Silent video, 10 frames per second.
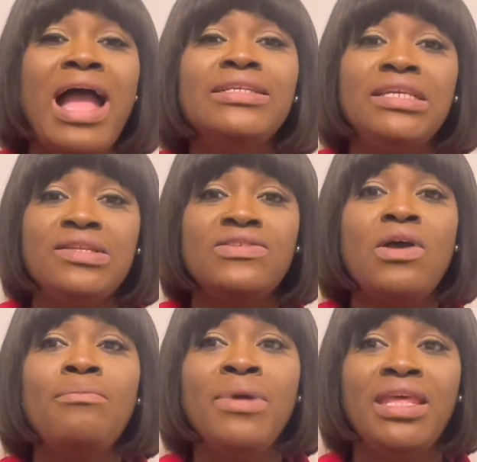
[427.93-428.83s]
And this does
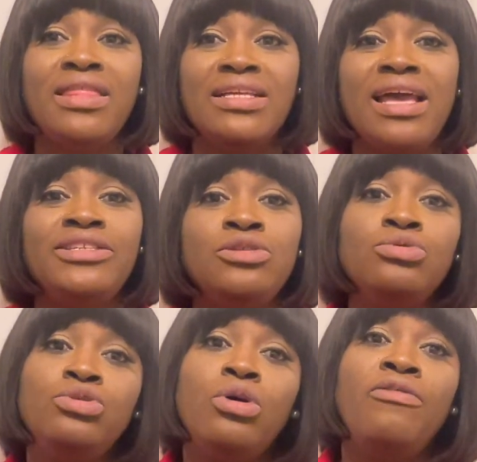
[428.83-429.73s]
not mean that I still
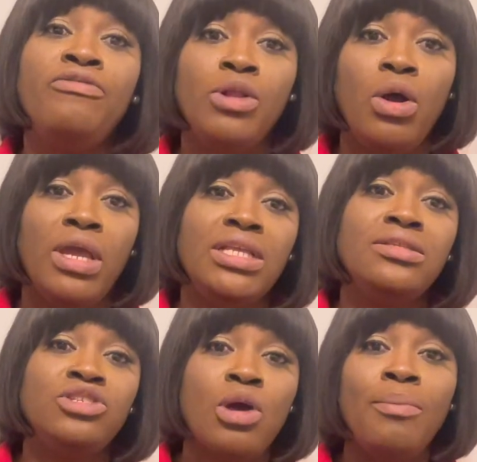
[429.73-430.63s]
do not flaw in
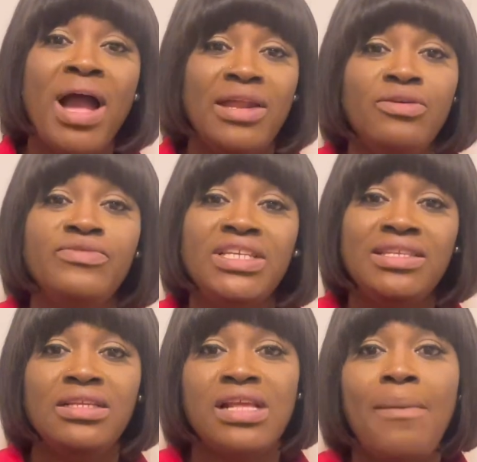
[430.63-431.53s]
some part of these
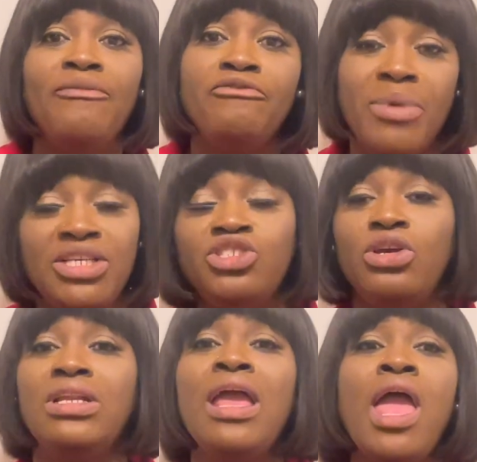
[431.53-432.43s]
things I've
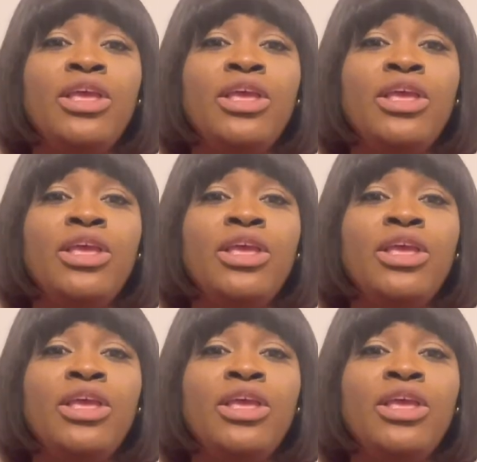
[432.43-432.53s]
mentioned.